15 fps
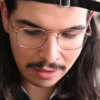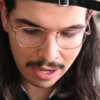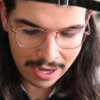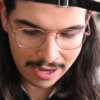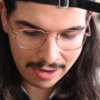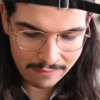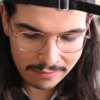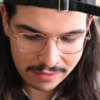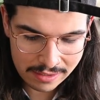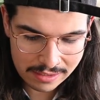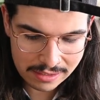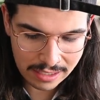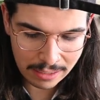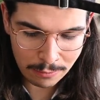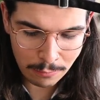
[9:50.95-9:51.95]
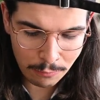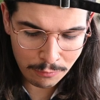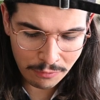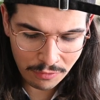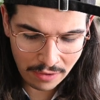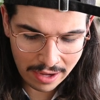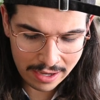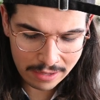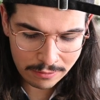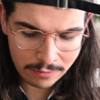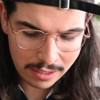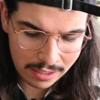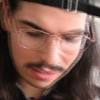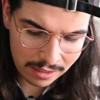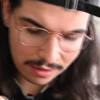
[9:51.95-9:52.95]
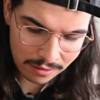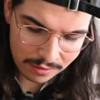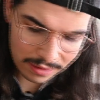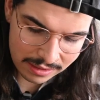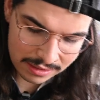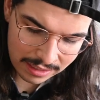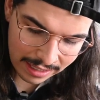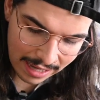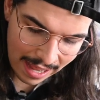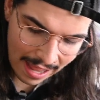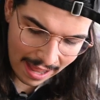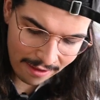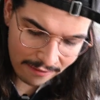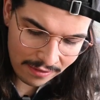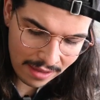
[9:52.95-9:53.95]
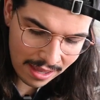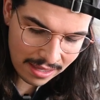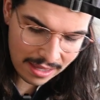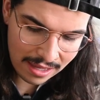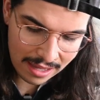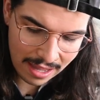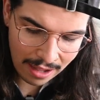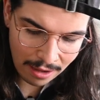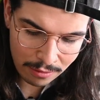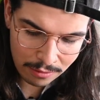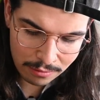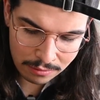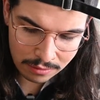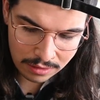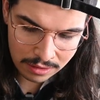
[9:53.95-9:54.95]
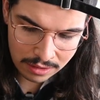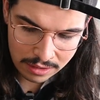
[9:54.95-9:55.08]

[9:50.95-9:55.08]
I have this like vine right here that's like half hanging out.